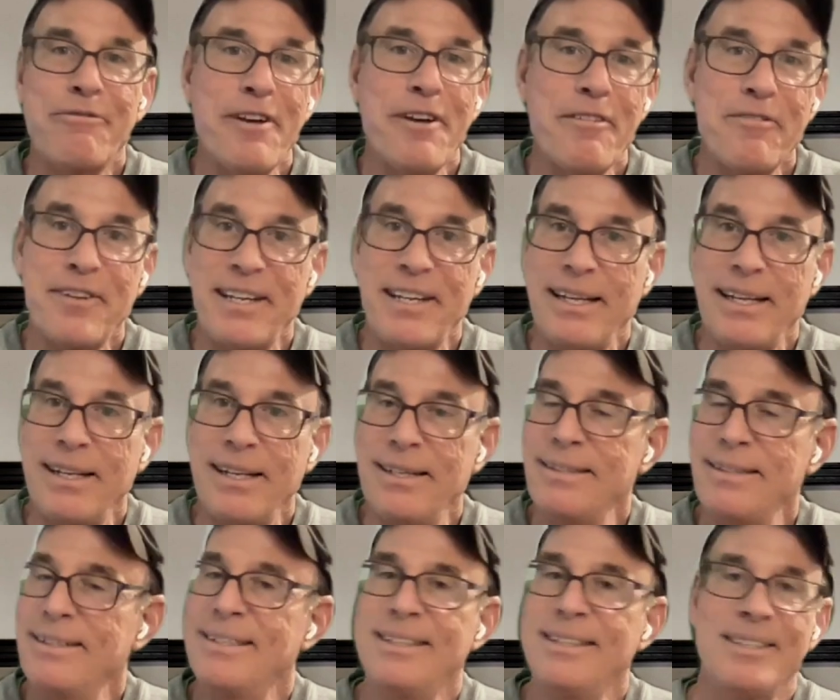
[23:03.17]
or
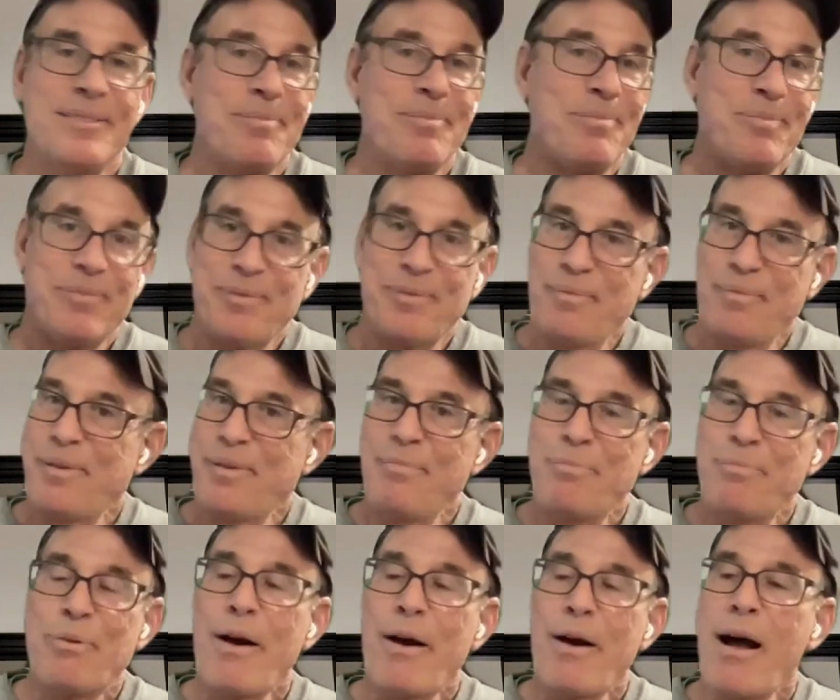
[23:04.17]
50
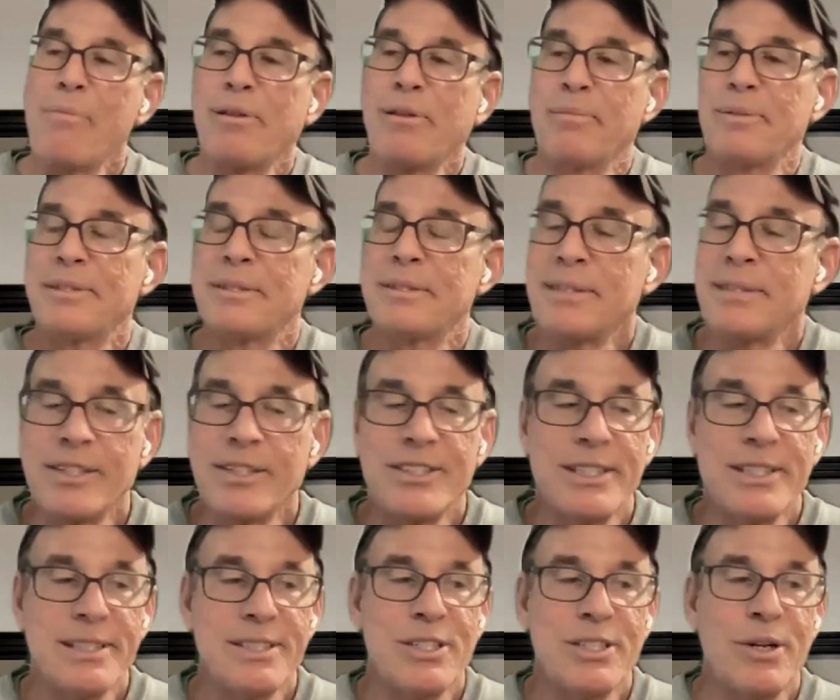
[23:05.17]
problems,
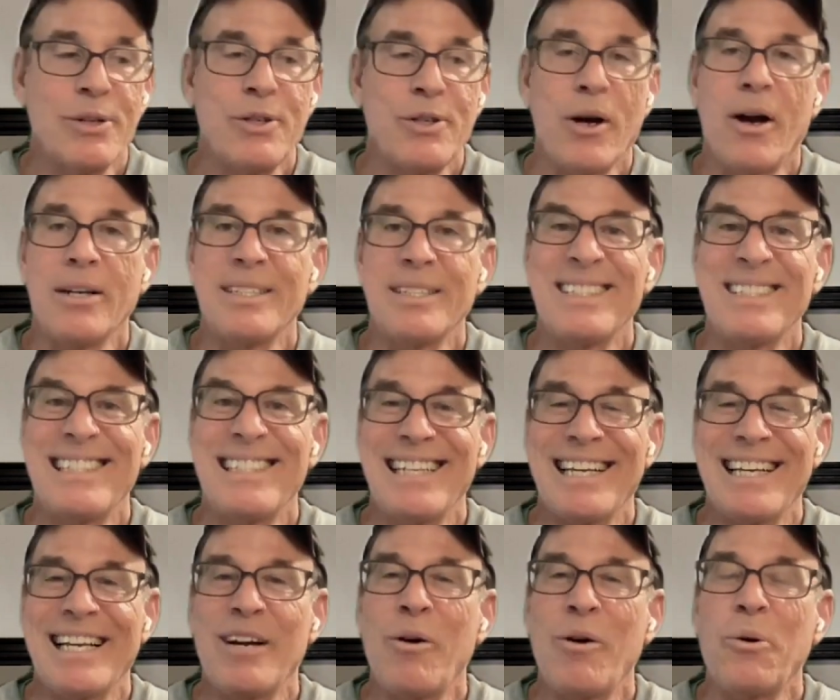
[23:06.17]
such as, you know, dogs
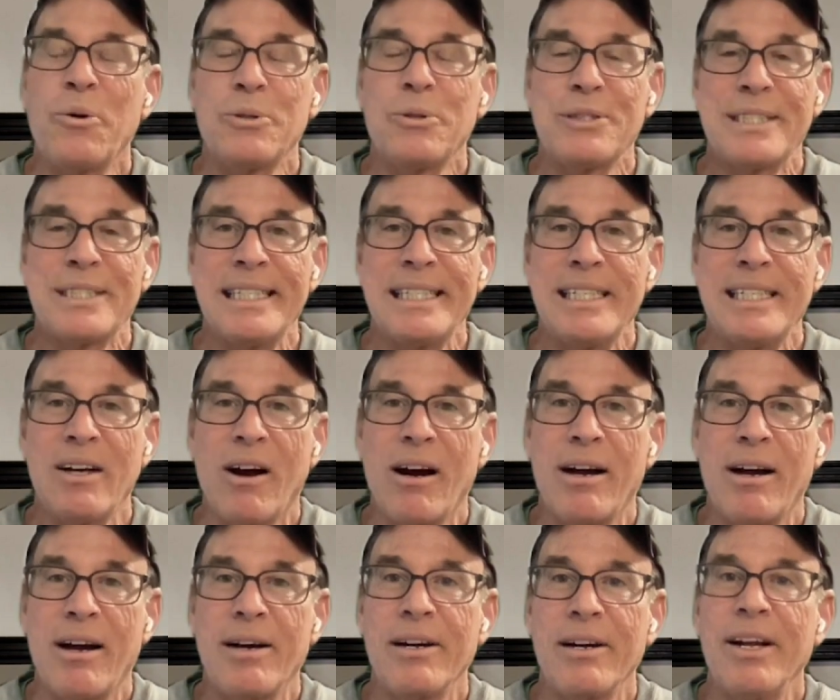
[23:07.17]
digging holes in the
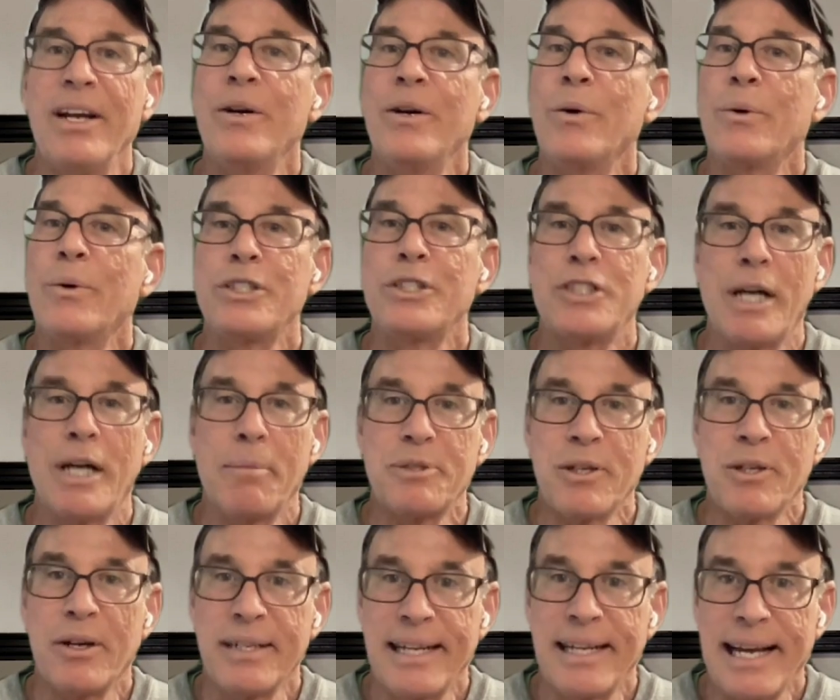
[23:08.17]
yard, or
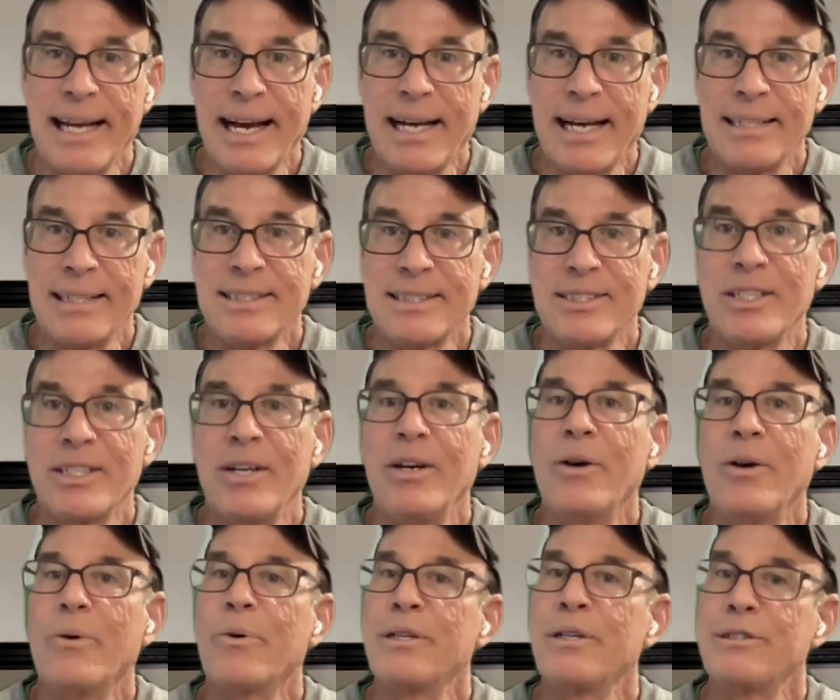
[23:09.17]
jumps on guests,
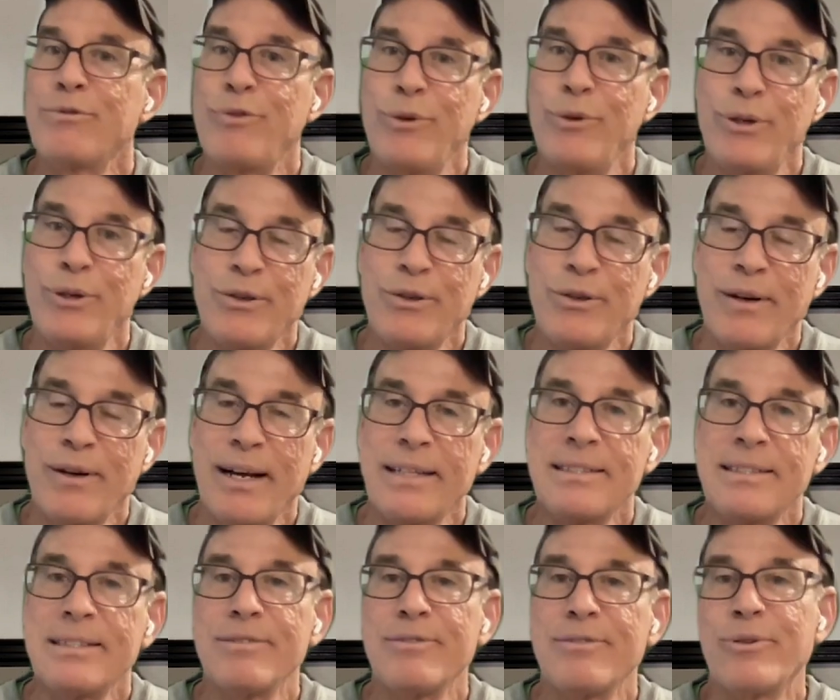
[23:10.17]
or is food
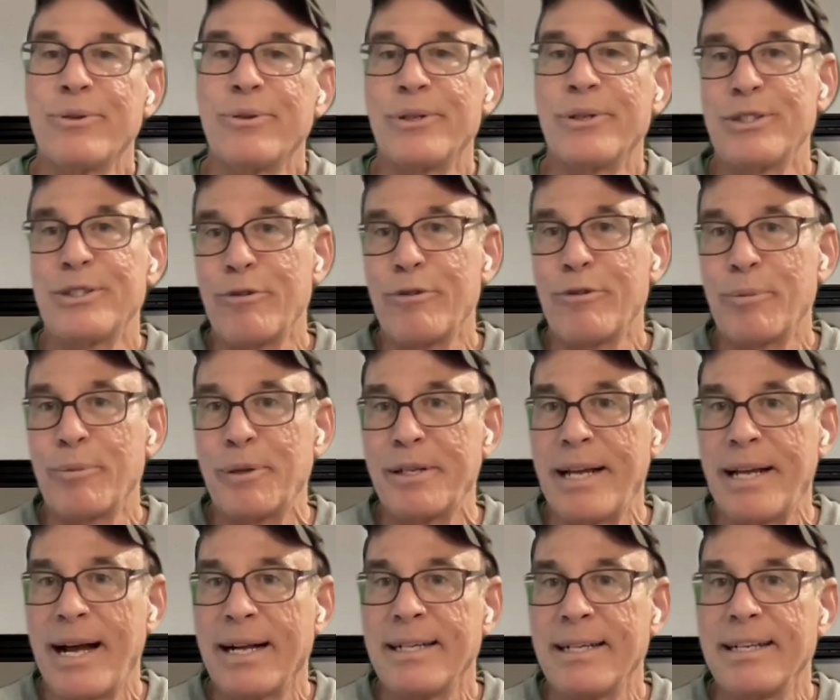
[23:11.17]
aggressive, or is
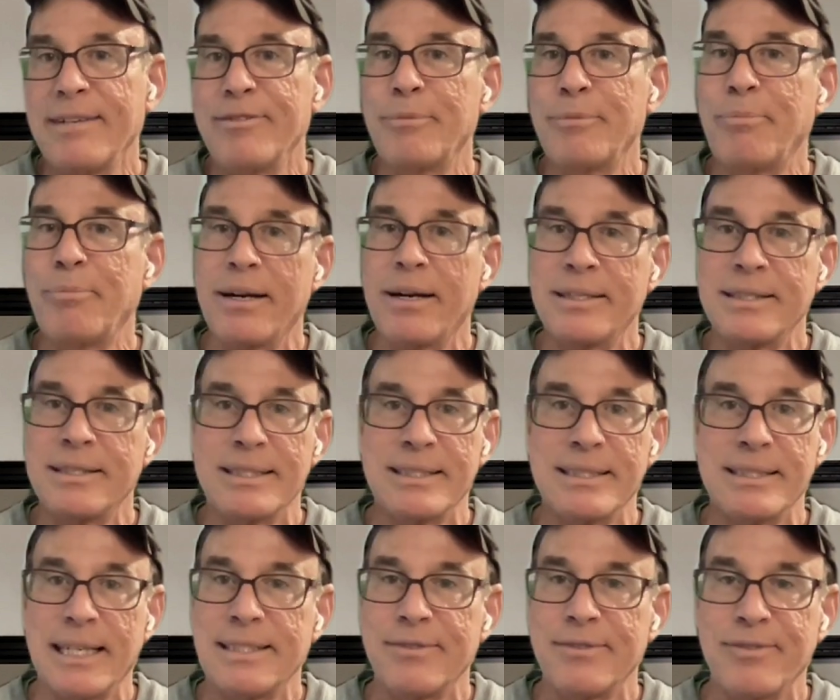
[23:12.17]
overprotective, or barks
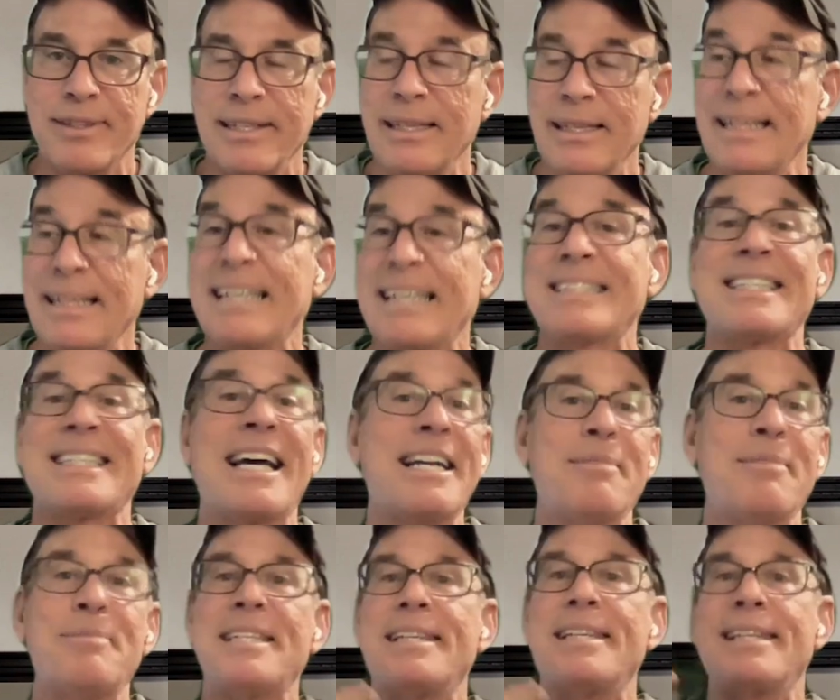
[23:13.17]
excessively, licks
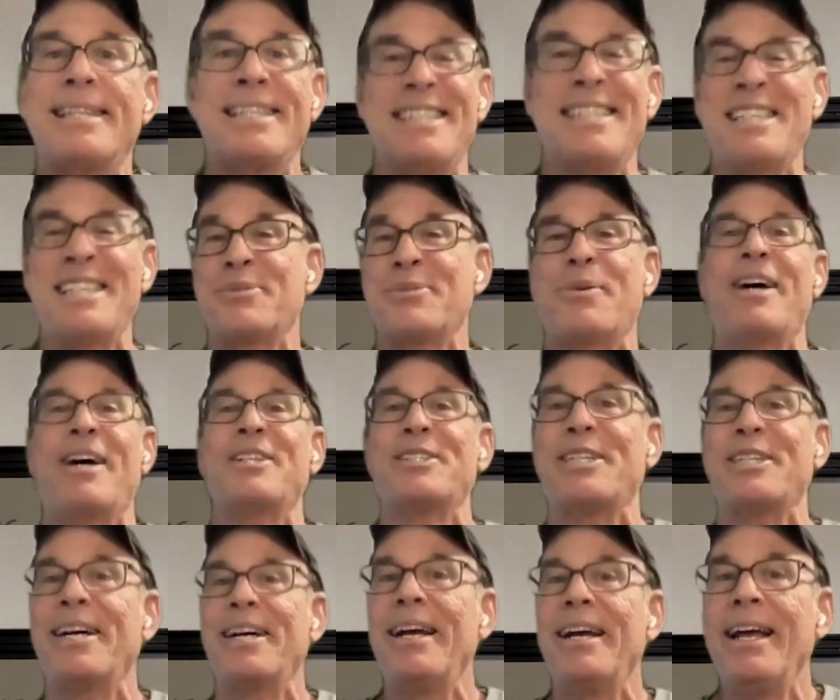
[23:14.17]
items in the
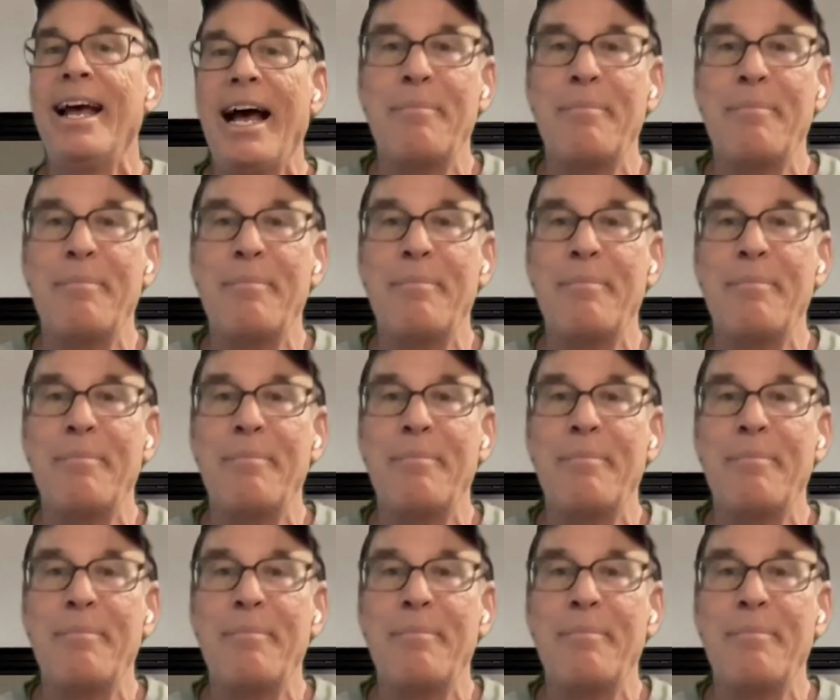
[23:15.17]
dishwasher.